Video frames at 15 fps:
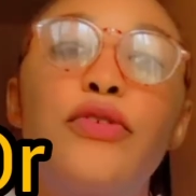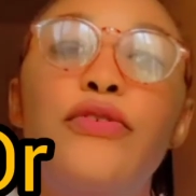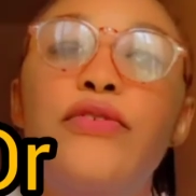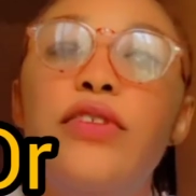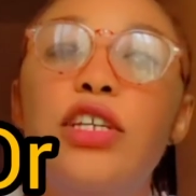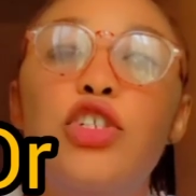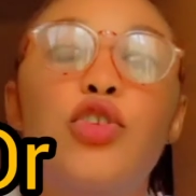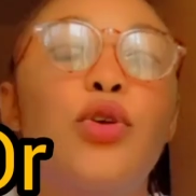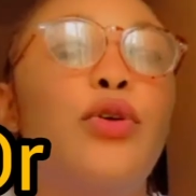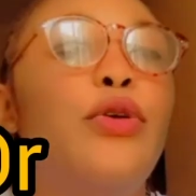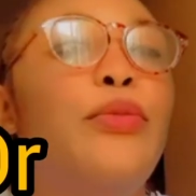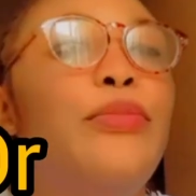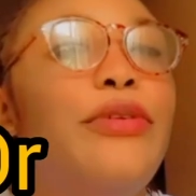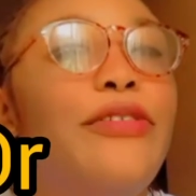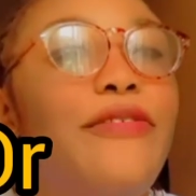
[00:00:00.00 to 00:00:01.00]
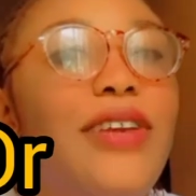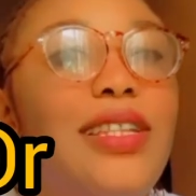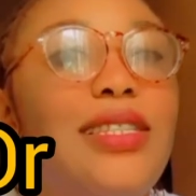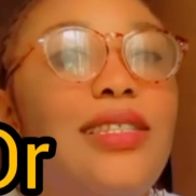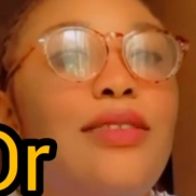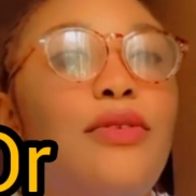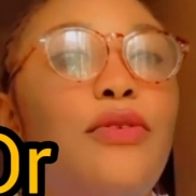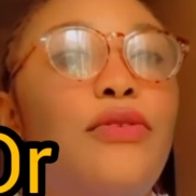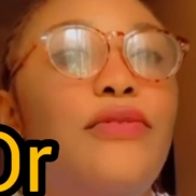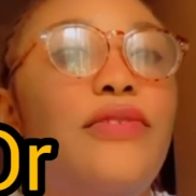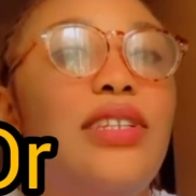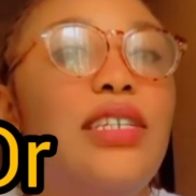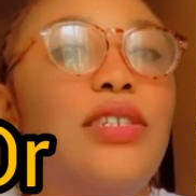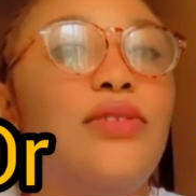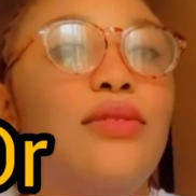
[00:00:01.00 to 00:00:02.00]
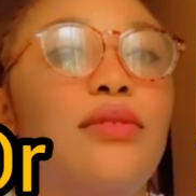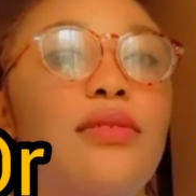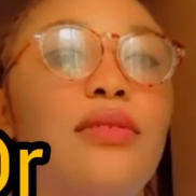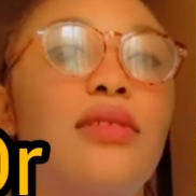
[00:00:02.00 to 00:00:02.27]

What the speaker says: ovulation or preventing ovulation.